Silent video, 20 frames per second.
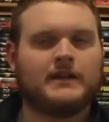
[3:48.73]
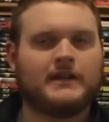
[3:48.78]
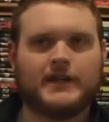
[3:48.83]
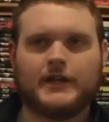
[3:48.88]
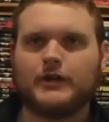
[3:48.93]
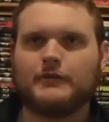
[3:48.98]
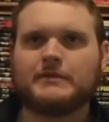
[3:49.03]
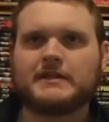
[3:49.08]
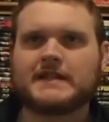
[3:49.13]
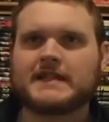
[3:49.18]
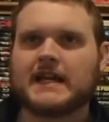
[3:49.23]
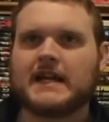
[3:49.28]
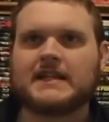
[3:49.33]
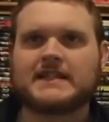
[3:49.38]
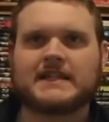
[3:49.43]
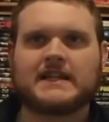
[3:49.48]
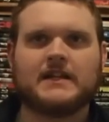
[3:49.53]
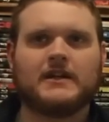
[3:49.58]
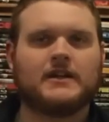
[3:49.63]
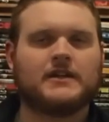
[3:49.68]
And Naomi
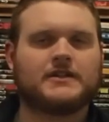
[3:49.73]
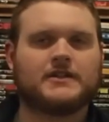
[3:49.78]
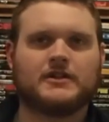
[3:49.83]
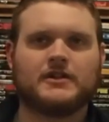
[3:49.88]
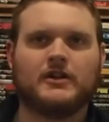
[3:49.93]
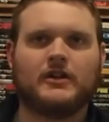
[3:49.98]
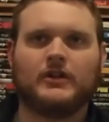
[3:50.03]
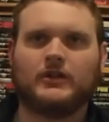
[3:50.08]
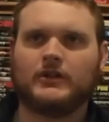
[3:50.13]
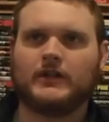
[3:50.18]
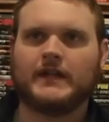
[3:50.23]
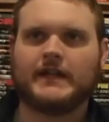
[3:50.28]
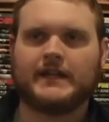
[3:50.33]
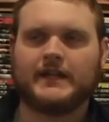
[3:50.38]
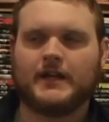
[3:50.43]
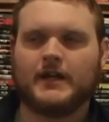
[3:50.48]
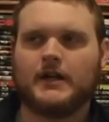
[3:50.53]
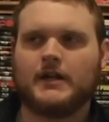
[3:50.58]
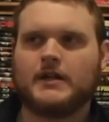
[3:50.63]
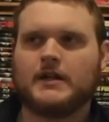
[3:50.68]
Scott's character,
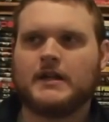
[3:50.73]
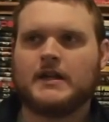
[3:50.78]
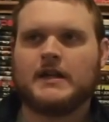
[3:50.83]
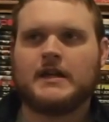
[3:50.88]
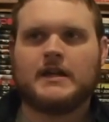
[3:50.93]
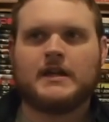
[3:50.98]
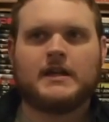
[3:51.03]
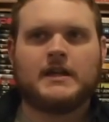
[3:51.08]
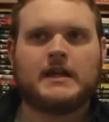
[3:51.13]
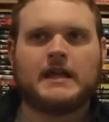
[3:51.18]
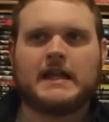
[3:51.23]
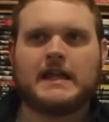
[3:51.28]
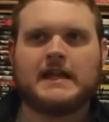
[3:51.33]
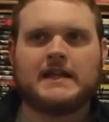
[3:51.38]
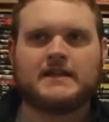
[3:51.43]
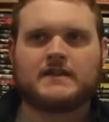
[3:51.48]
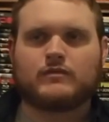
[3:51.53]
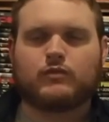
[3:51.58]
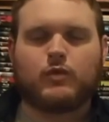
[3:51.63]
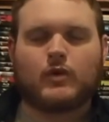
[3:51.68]
Elena,
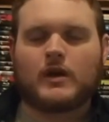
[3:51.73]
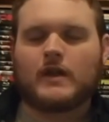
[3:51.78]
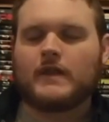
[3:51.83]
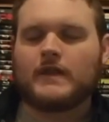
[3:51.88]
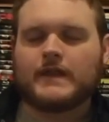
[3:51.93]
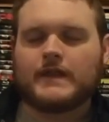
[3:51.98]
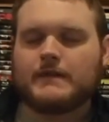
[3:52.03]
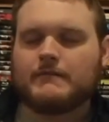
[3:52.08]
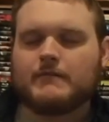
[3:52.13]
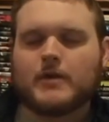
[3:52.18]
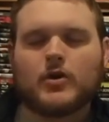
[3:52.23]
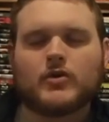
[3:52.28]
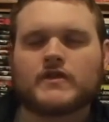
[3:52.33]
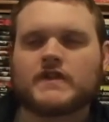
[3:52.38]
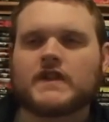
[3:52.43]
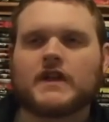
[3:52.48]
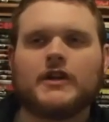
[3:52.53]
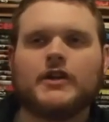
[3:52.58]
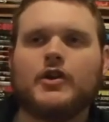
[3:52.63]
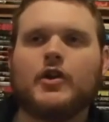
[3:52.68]
is one of the
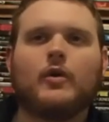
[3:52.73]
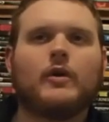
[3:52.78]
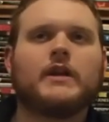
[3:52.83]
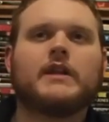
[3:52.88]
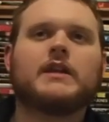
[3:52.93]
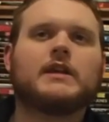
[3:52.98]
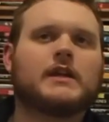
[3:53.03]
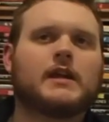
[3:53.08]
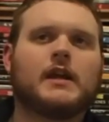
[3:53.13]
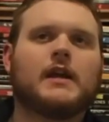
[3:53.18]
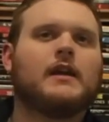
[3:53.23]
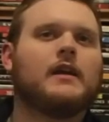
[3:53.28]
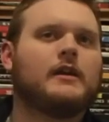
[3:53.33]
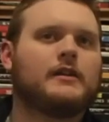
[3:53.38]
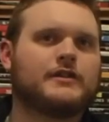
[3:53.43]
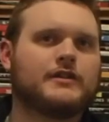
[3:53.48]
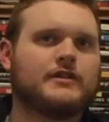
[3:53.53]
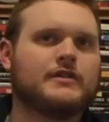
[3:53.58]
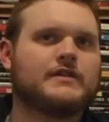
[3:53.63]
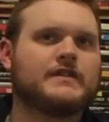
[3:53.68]
most annoying
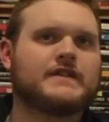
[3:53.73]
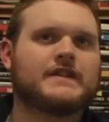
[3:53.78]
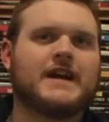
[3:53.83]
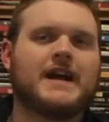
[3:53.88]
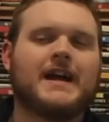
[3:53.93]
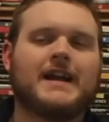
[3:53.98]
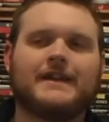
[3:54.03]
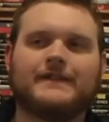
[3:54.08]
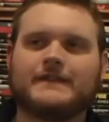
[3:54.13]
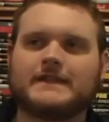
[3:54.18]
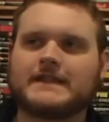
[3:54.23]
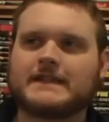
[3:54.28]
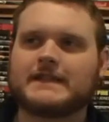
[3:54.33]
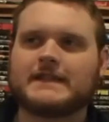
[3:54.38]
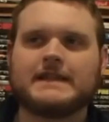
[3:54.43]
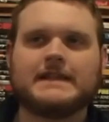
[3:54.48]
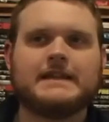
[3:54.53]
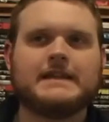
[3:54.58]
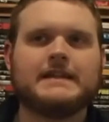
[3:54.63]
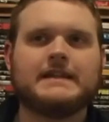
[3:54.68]
characters I have
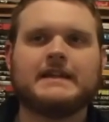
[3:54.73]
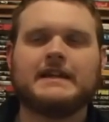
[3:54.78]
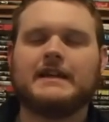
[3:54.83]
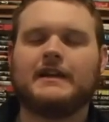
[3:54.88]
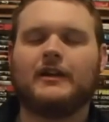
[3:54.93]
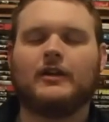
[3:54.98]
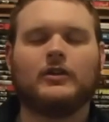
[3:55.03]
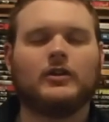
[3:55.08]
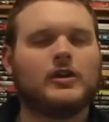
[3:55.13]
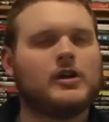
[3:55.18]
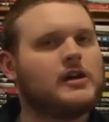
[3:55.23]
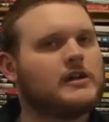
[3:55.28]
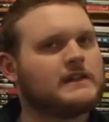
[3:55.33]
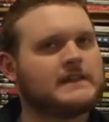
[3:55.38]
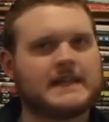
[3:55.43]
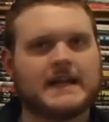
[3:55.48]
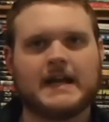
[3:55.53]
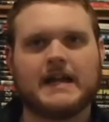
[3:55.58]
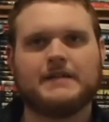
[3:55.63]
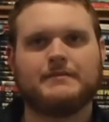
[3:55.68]
seen in a long
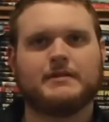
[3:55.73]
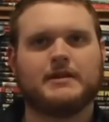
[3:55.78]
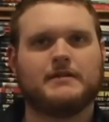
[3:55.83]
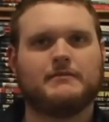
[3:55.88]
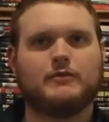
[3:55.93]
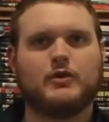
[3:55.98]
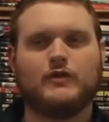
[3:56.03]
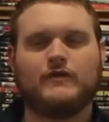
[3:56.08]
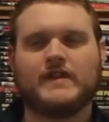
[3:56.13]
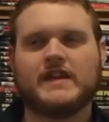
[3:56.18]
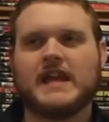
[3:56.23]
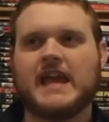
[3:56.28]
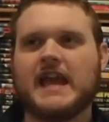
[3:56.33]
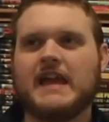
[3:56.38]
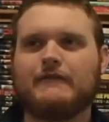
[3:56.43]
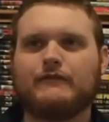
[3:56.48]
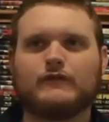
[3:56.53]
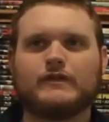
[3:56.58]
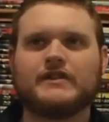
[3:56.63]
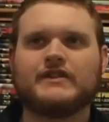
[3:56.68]
time in a movie.
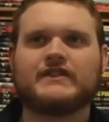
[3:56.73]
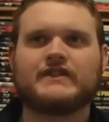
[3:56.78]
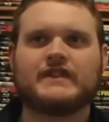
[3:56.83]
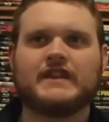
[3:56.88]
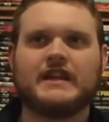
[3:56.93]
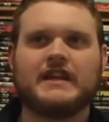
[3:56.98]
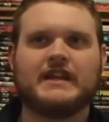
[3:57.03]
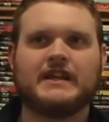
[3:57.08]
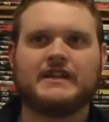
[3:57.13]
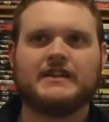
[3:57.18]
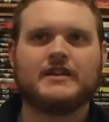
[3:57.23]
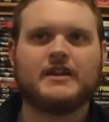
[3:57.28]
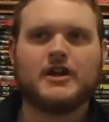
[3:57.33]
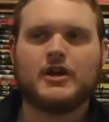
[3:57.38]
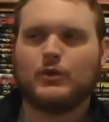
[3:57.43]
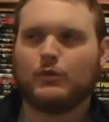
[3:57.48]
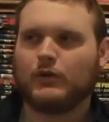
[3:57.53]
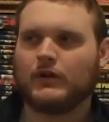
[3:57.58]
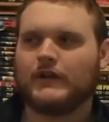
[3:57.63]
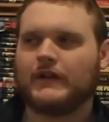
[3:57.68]
Every scene
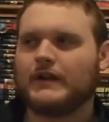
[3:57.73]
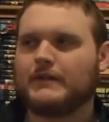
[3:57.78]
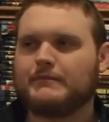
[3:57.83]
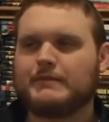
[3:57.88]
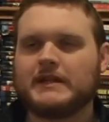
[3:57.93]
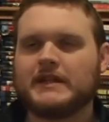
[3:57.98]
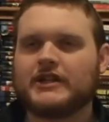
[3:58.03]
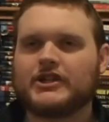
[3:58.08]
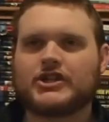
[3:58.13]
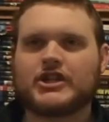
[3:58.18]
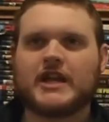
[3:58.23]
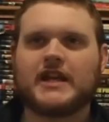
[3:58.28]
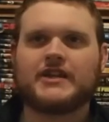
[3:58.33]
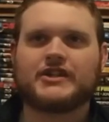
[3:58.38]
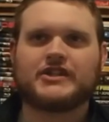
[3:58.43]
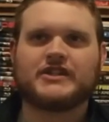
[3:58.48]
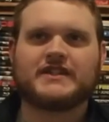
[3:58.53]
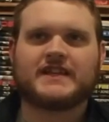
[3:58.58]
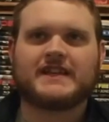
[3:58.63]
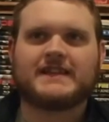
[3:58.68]
where they're being
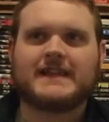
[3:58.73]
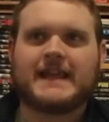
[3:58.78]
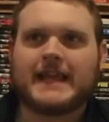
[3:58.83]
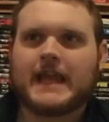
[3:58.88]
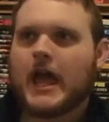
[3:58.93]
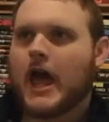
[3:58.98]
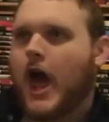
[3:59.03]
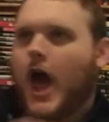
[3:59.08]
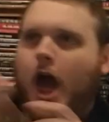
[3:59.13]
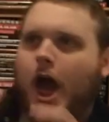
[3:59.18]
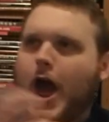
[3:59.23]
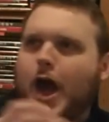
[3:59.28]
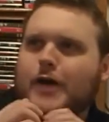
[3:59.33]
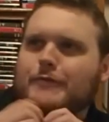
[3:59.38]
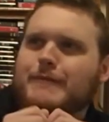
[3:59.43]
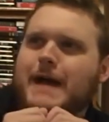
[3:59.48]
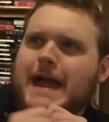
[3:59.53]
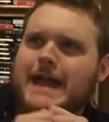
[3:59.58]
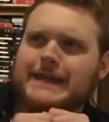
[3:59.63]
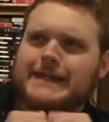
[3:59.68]
chased, she's just like, oh my
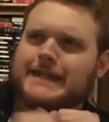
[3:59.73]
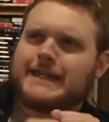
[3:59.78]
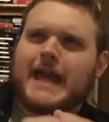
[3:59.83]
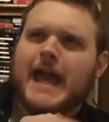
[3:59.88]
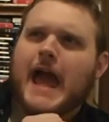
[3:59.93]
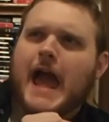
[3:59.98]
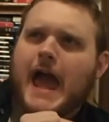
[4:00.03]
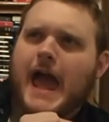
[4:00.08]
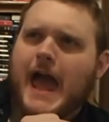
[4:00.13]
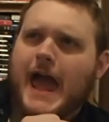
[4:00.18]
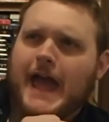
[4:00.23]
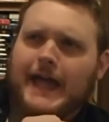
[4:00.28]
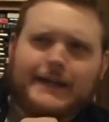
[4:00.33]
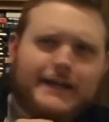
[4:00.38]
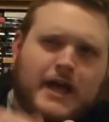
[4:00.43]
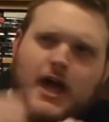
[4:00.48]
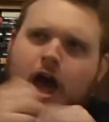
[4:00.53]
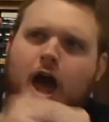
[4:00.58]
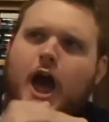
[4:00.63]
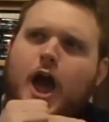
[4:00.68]
God!
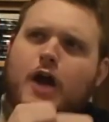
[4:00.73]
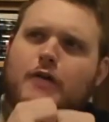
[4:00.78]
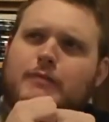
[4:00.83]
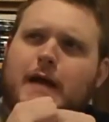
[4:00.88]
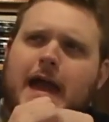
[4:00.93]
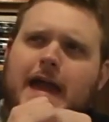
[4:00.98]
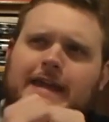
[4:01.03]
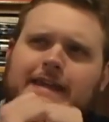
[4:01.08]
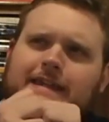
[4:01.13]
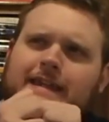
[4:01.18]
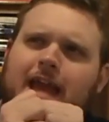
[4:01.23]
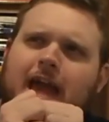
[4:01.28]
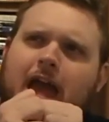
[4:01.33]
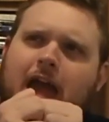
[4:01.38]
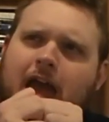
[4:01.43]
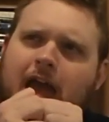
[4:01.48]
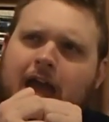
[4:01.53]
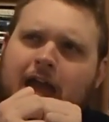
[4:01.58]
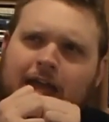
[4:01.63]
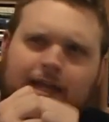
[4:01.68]
Oh my
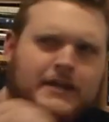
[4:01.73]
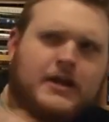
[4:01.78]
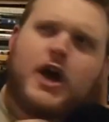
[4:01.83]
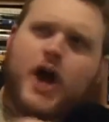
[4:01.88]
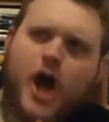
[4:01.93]
God!